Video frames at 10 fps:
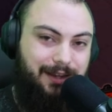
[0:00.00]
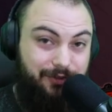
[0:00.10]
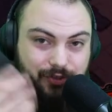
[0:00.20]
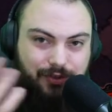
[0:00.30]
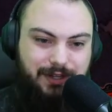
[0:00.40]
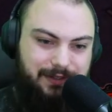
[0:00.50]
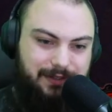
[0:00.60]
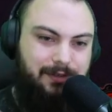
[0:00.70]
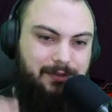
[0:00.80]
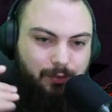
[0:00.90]
trees
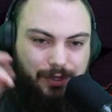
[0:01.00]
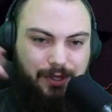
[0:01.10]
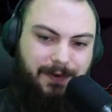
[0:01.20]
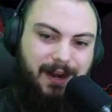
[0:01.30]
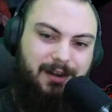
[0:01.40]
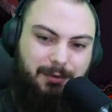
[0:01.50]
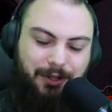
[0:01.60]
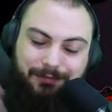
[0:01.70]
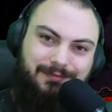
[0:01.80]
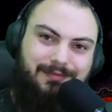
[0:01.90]
with our fire
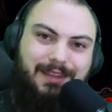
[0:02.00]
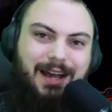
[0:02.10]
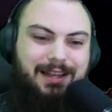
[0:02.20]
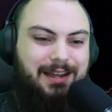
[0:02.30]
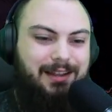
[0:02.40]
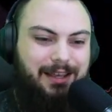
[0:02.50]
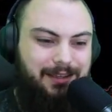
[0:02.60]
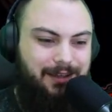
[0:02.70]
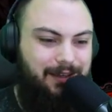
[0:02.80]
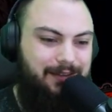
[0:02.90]
bullet. I kind of like
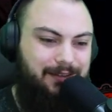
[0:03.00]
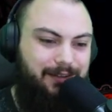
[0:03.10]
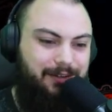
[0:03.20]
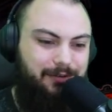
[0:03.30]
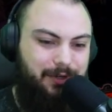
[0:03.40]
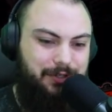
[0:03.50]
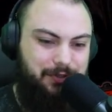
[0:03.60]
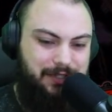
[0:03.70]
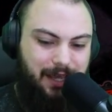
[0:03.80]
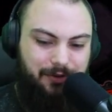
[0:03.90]
the little
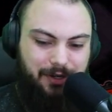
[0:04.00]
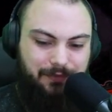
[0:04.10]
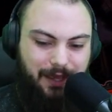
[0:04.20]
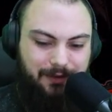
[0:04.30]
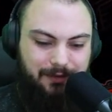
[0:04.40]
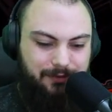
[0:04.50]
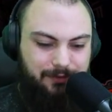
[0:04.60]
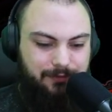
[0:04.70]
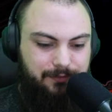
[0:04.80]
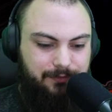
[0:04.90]
resource gathering of that.
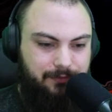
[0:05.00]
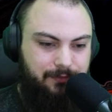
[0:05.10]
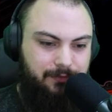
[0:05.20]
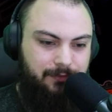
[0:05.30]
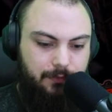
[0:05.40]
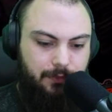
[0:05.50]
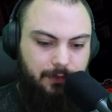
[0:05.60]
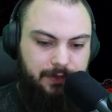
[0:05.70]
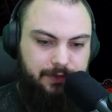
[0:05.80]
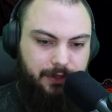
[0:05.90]

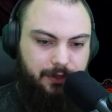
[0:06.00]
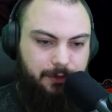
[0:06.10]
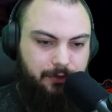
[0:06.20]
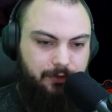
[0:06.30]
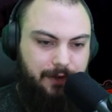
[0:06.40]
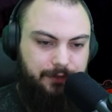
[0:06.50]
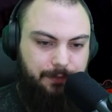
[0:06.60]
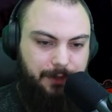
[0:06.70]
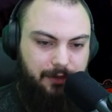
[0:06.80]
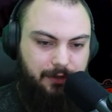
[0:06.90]
So I think I'm going to craft
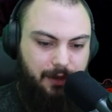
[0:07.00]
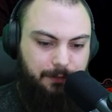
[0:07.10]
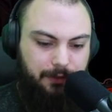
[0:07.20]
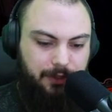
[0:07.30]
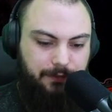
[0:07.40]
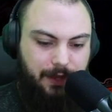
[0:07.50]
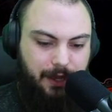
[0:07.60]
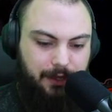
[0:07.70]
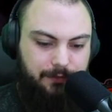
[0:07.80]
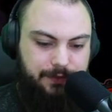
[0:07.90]
up a couple of
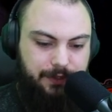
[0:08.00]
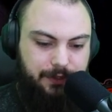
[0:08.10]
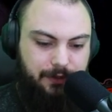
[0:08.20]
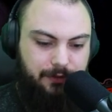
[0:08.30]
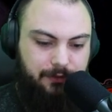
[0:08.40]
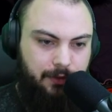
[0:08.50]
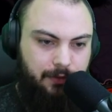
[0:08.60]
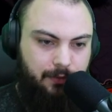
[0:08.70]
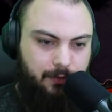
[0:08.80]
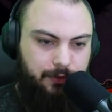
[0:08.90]
items here.
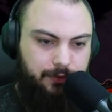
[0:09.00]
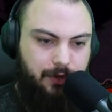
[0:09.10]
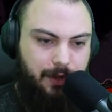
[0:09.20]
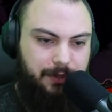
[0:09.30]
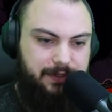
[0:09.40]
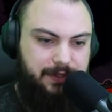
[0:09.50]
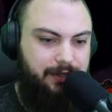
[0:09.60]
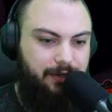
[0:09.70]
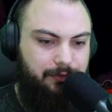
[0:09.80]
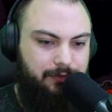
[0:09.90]
We'll drop this. I
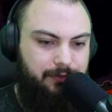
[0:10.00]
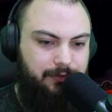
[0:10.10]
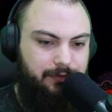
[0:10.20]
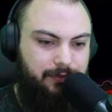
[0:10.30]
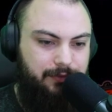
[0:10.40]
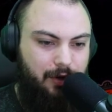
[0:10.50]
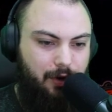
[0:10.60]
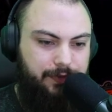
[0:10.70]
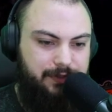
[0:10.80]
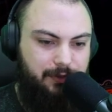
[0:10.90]
don't know
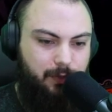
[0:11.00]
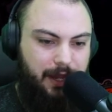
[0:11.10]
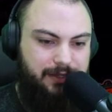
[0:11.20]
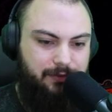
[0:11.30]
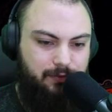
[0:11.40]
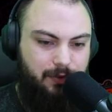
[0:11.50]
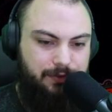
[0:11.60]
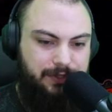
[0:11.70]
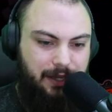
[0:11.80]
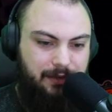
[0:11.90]
if there's a way to rotate